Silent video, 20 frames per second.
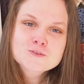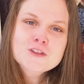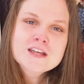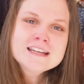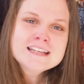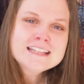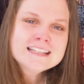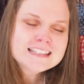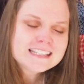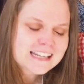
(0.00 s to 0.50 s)

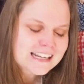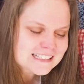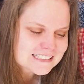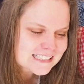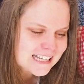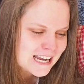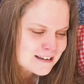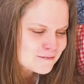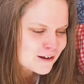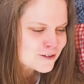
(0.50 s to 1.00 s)
then the next
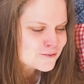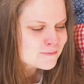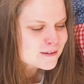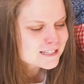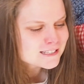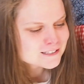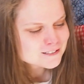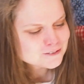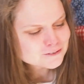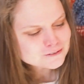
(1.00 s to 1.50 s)
time I was
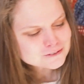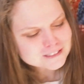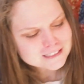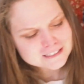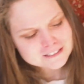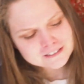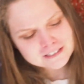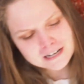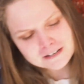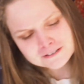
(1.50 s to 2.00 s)
making the
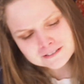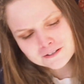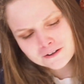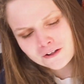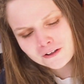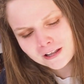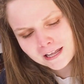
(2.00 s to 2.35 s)
newsletter, I was all